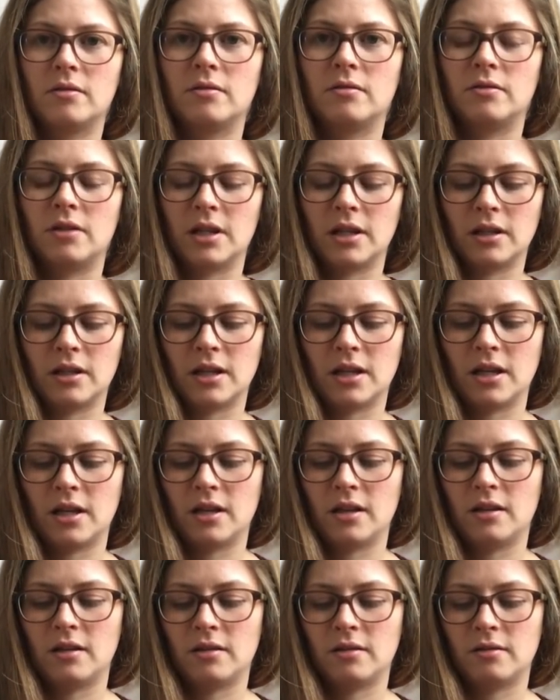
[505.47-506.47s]

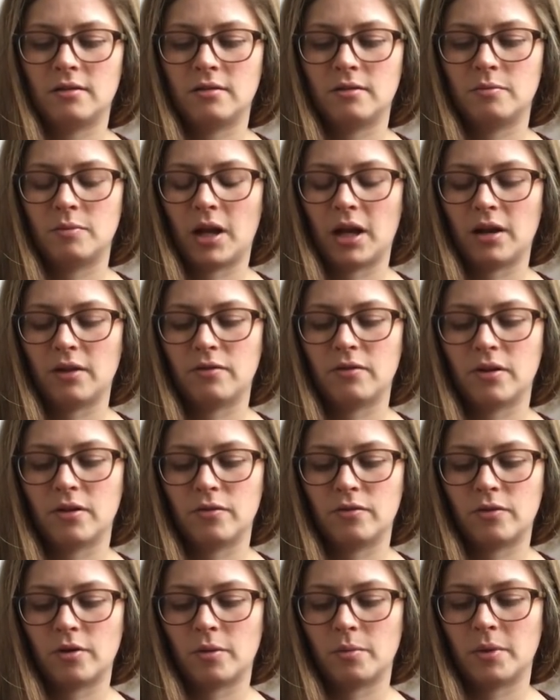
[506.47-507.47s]
really
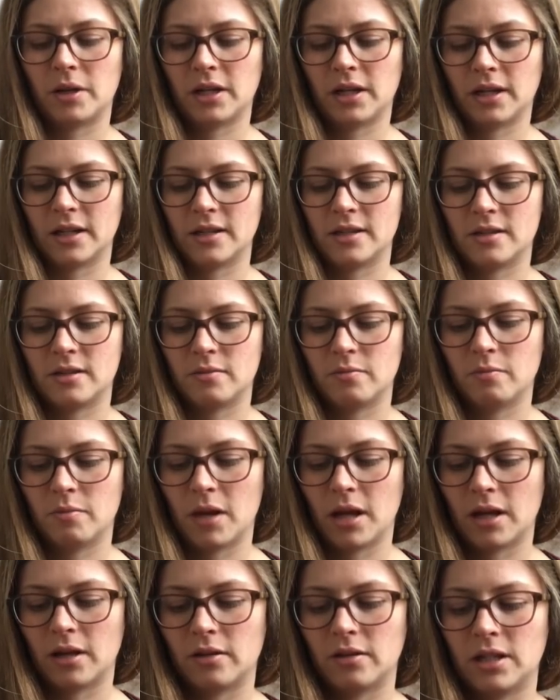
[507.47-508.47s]
benefit from a nice
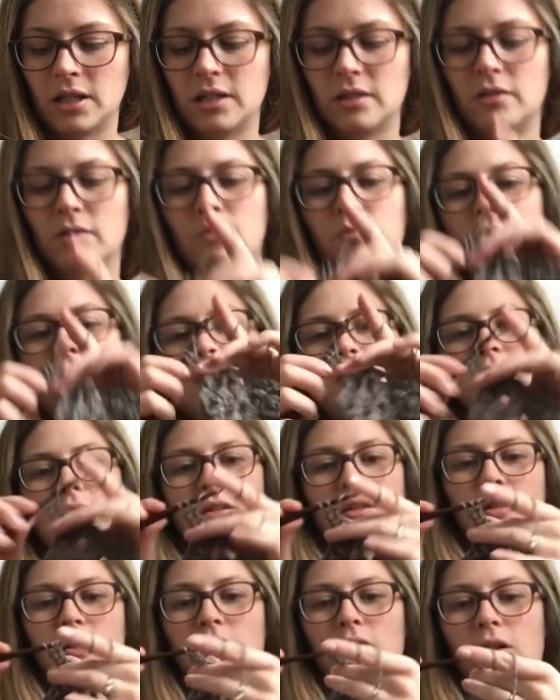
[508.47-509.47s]
metal needle, because
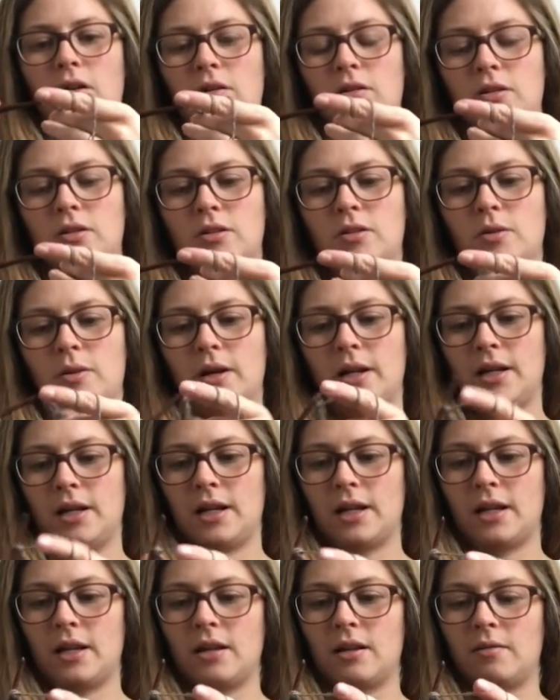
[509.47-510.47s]
the yarn is quite,
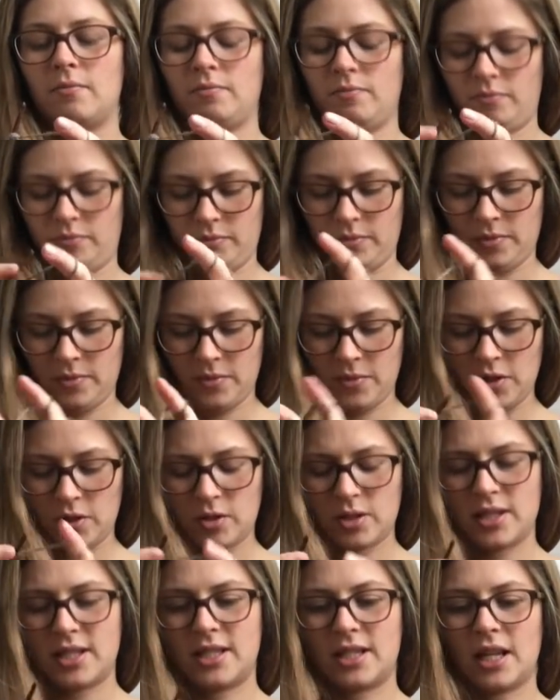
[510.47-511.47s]
like,
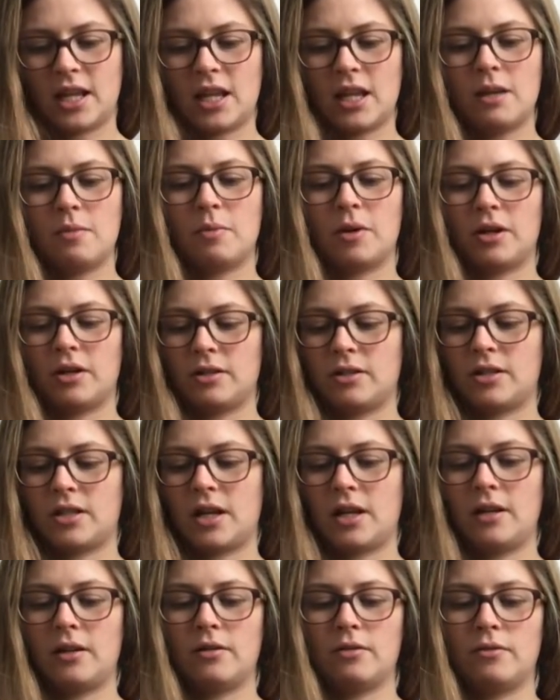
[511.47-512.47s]
not sticky, but it's
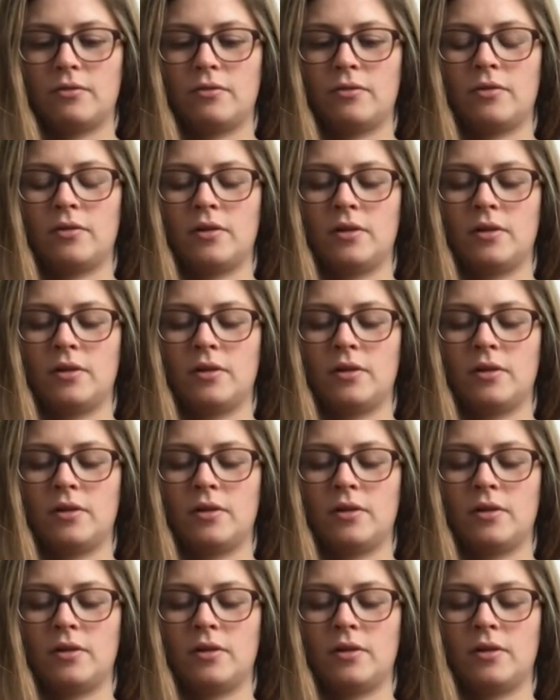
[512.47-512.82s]
kind of